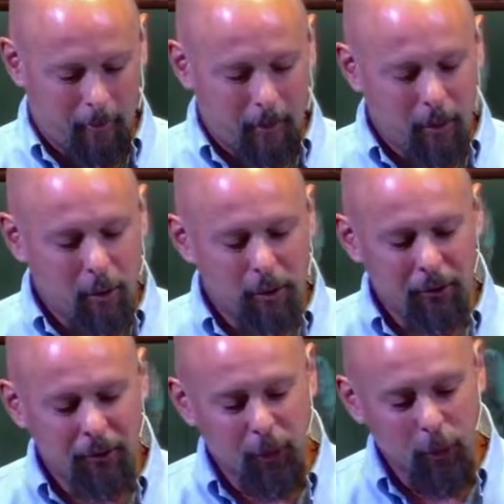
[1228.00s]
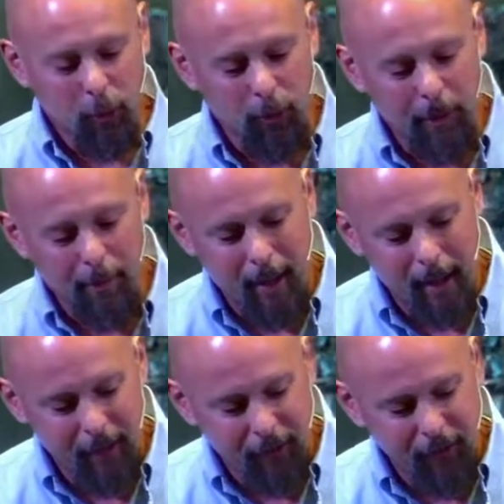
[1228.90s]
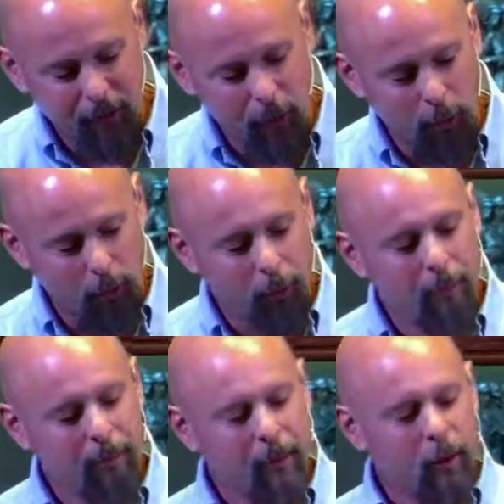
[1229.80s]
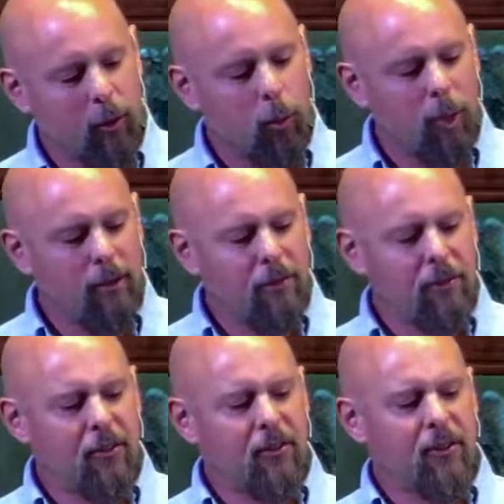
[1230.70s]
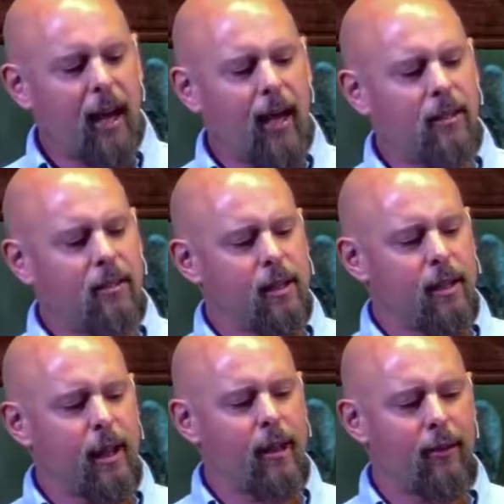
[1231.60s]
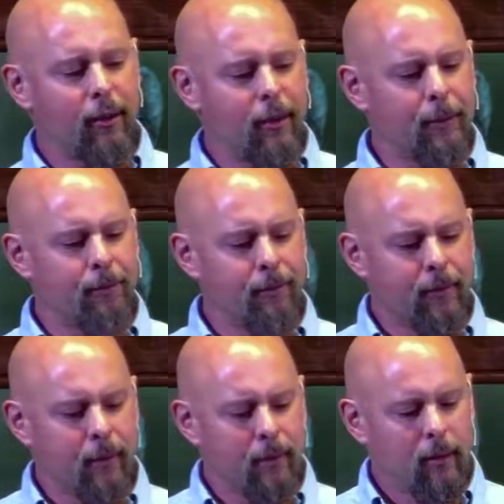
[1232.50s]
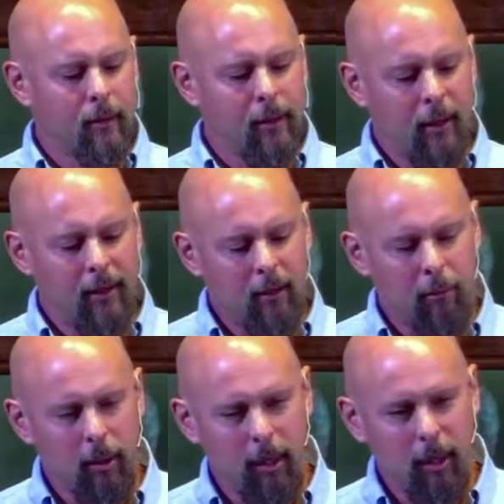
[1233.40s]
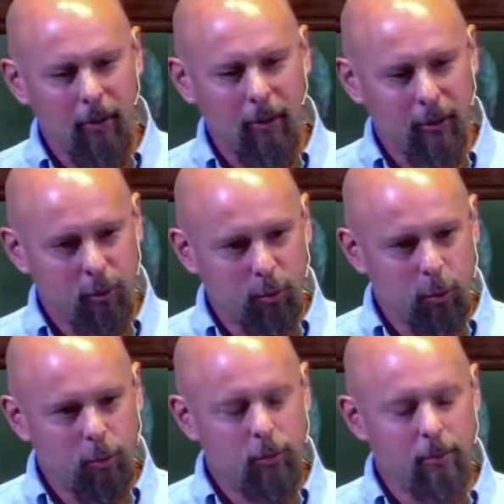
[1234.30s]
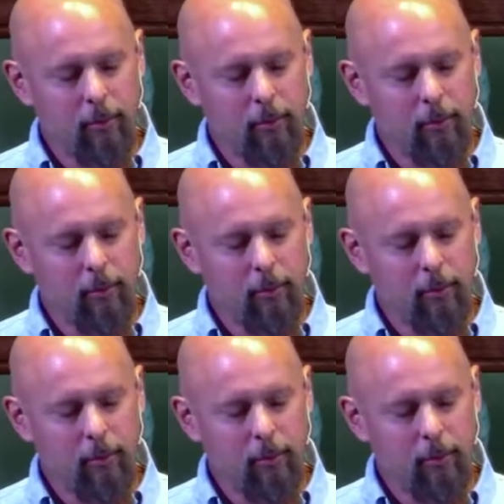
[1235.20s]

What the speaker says: Your soul and my soul once sat together in the beloved's womb,